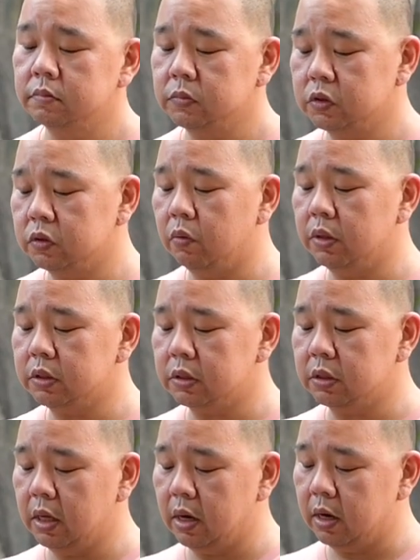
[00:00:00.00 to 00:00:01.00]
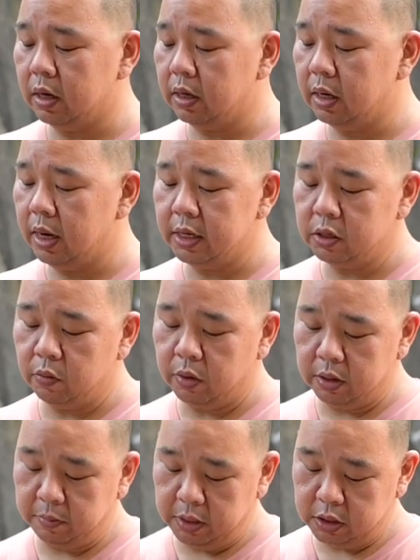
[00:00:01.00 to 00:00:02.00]
So once they are aligned, you
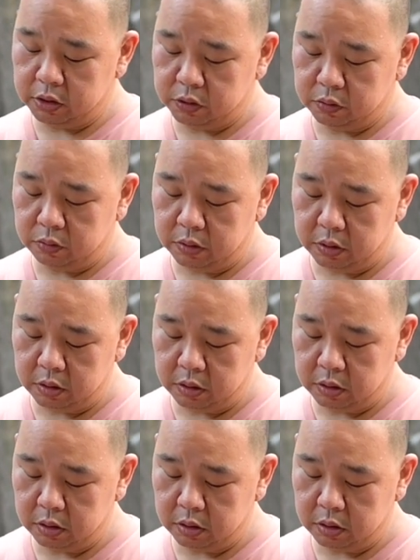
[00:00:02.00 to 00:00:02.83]
want to make sure.